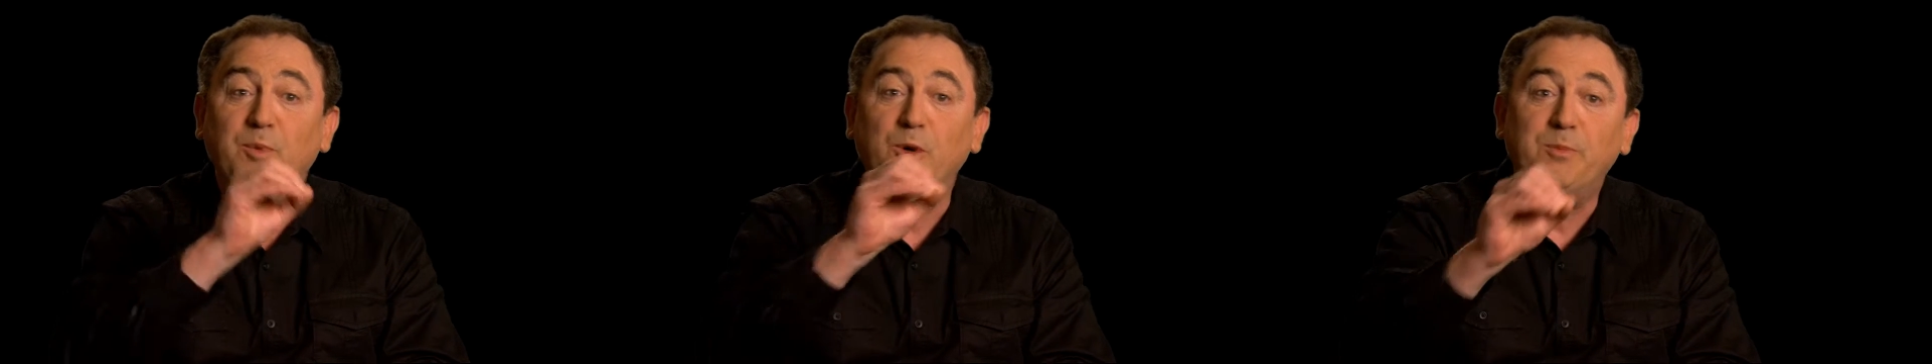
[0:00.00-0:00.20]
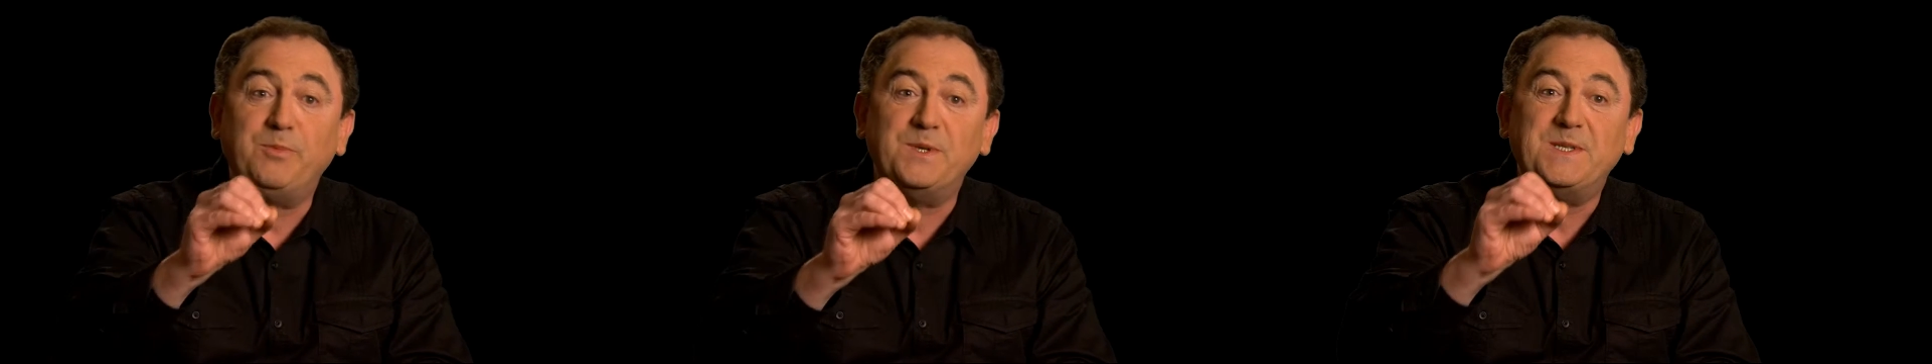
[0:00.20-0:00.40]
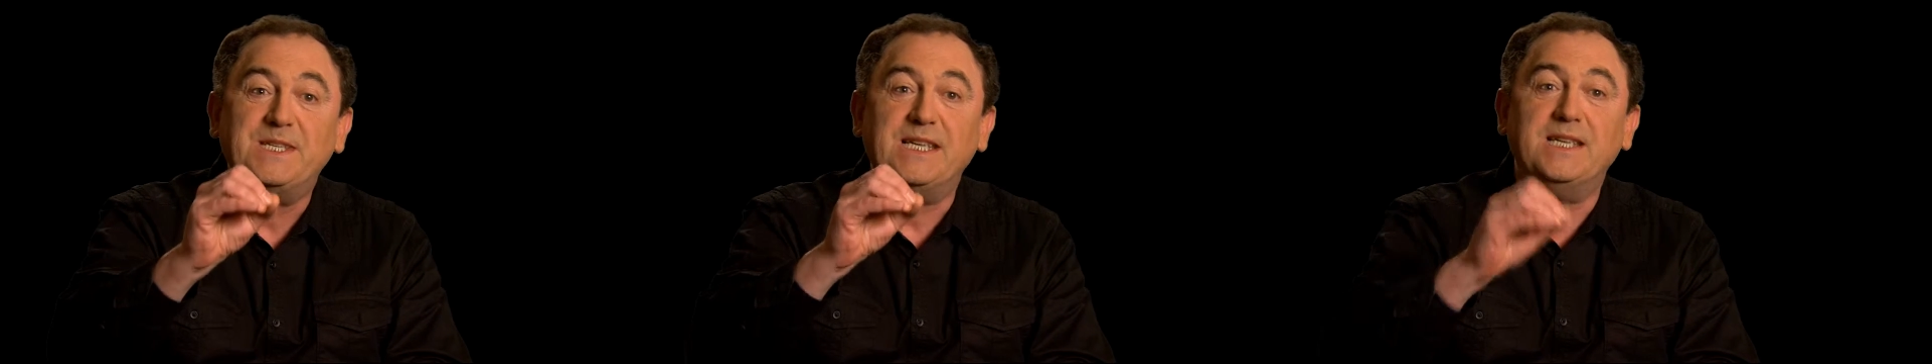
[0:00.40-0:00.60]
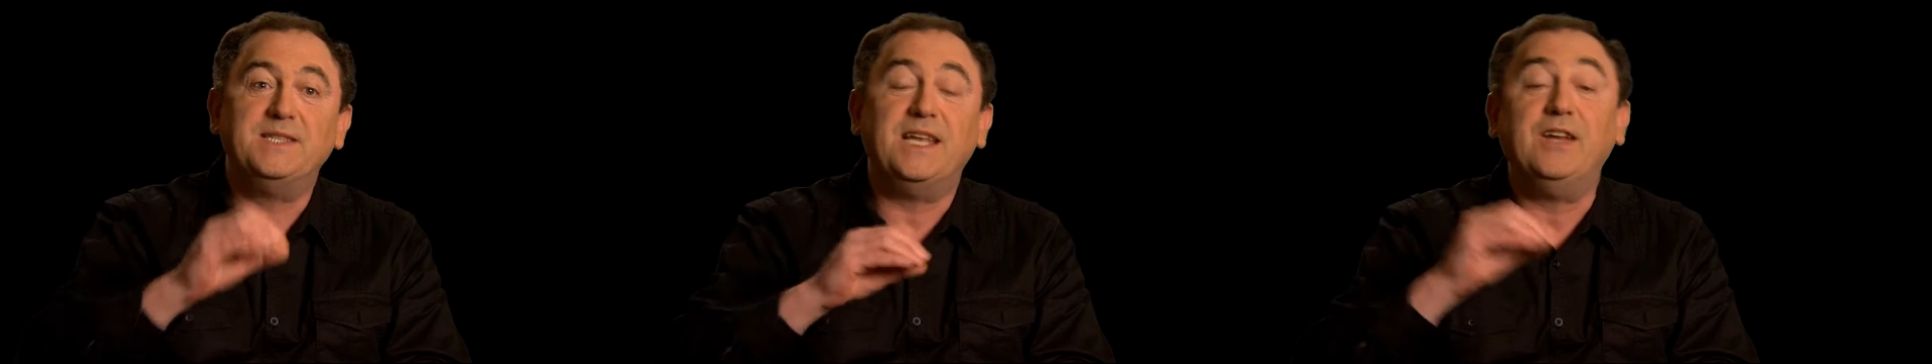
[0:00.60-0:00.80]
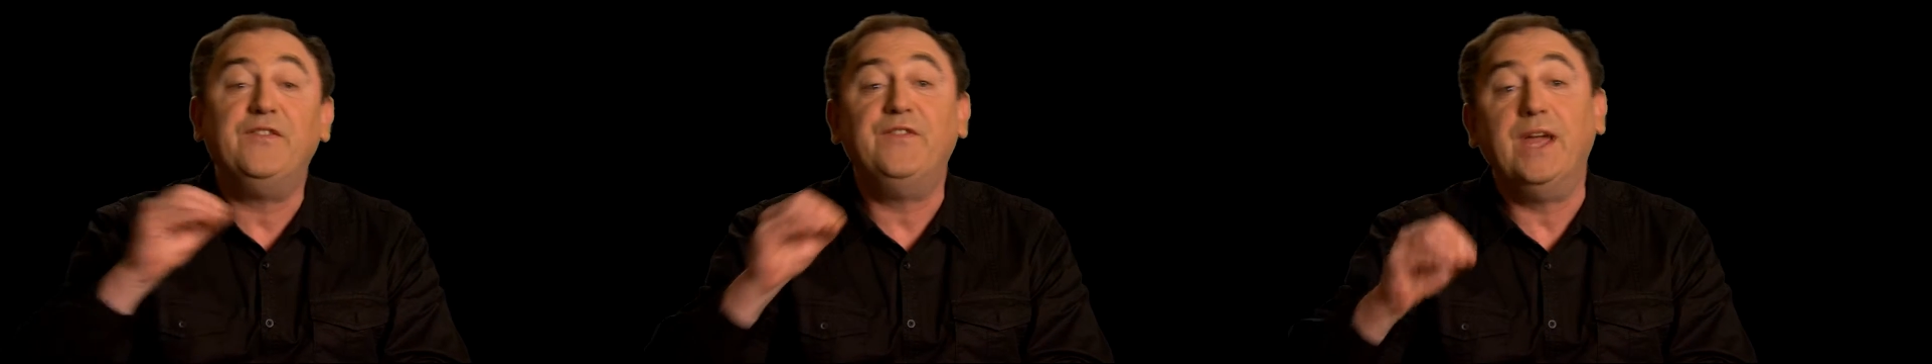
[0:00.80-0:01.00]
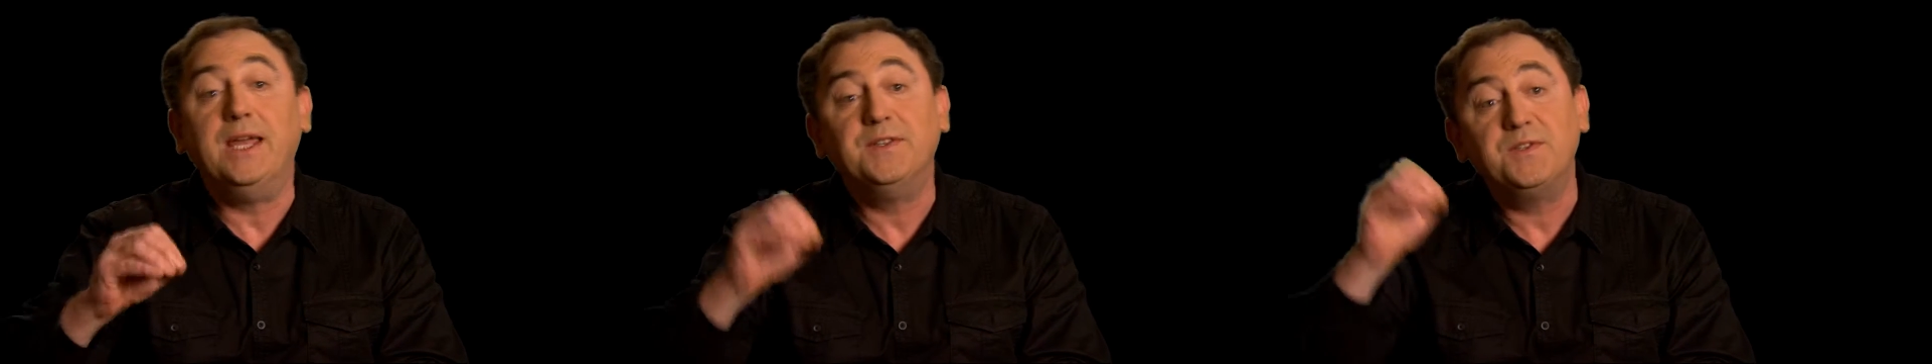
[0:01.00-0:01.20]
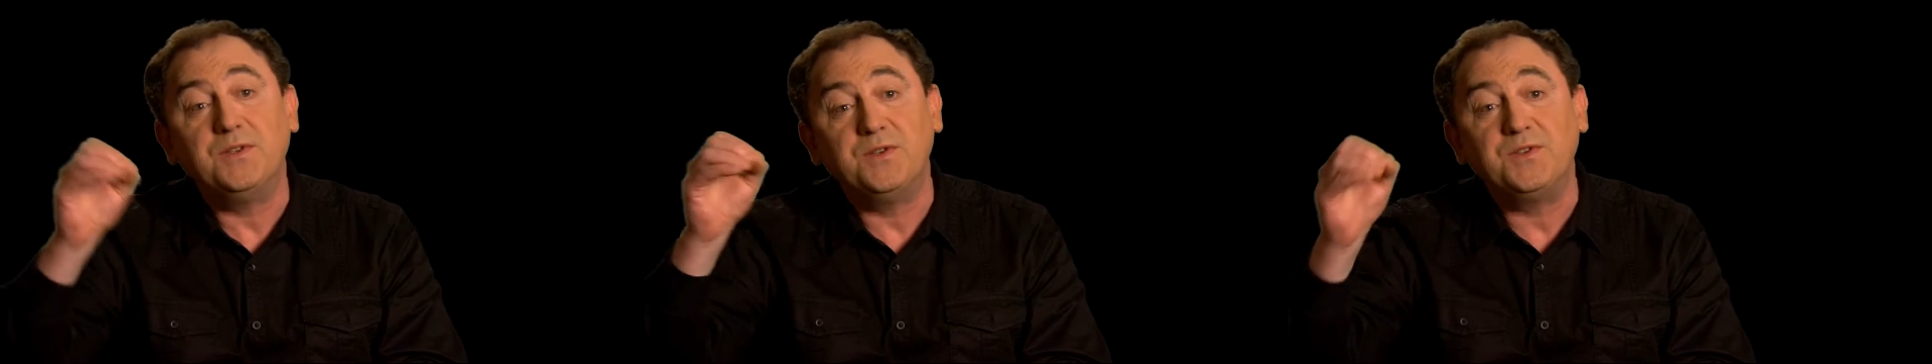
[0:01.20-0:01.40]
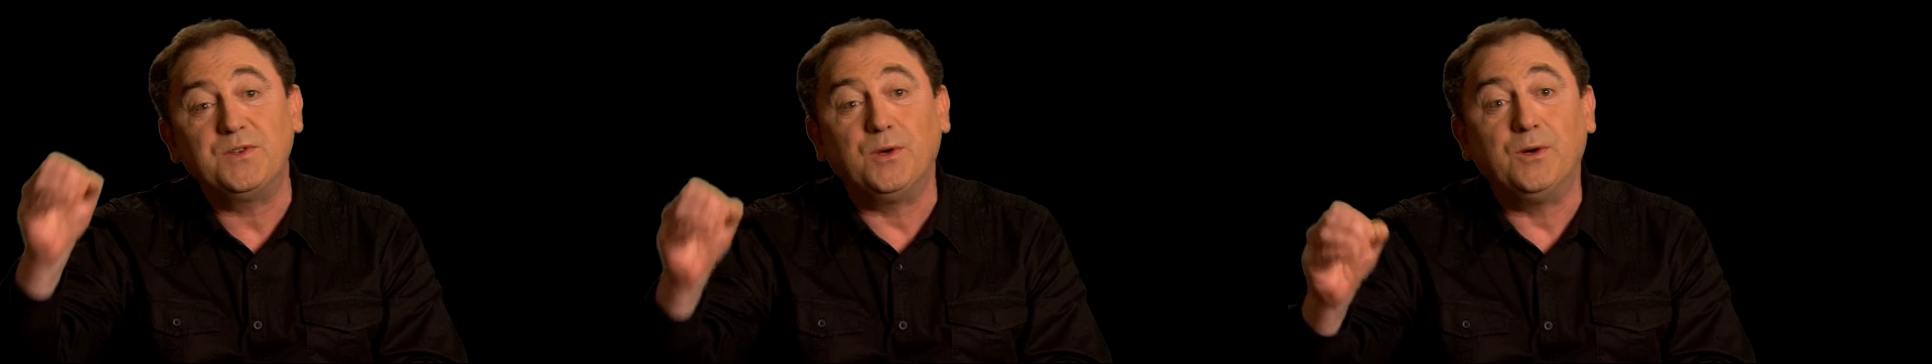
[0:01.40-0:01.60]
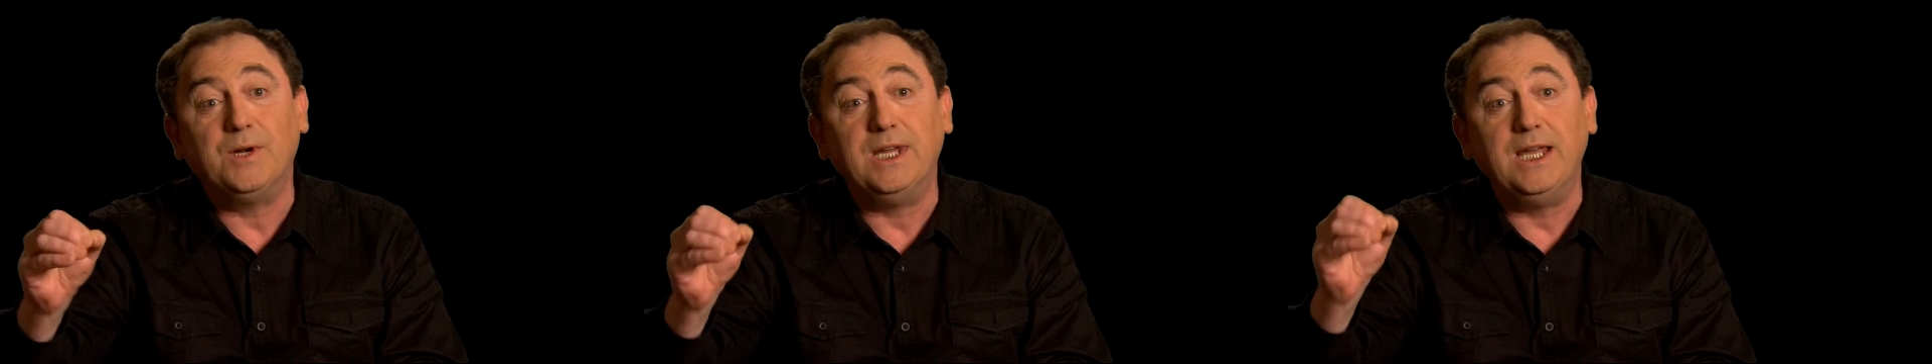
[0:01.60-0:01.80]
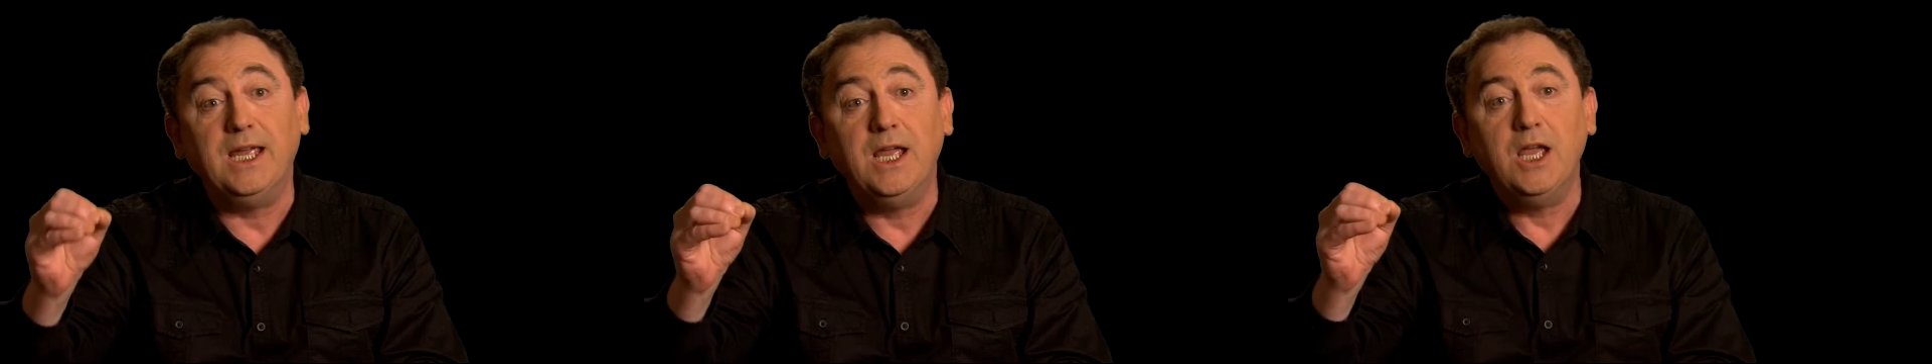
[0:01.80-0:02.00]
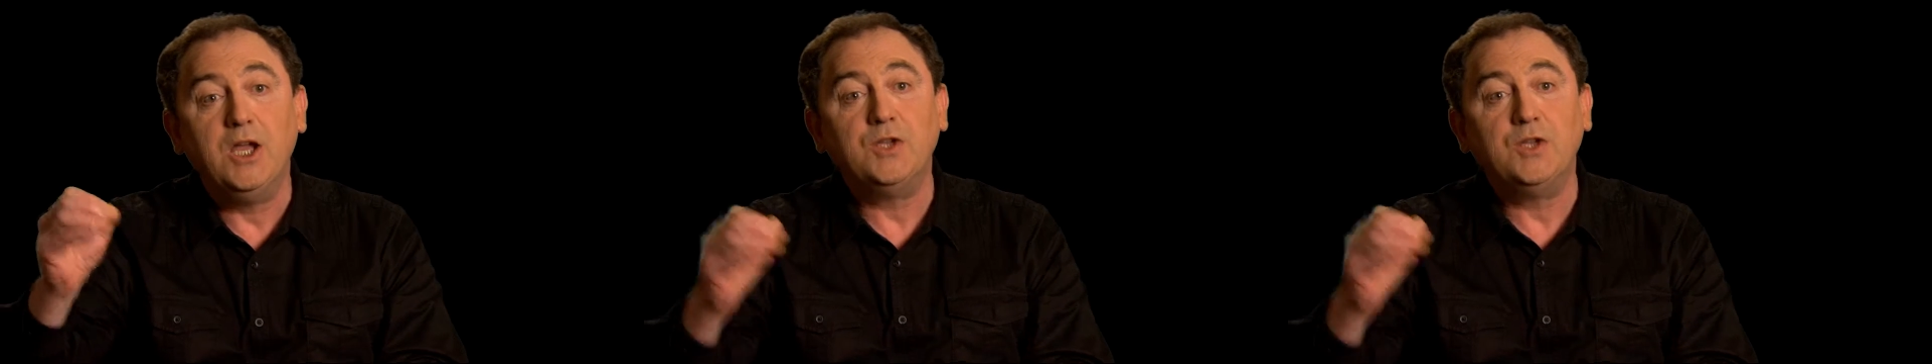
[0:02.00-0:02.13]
purposes and advance the story.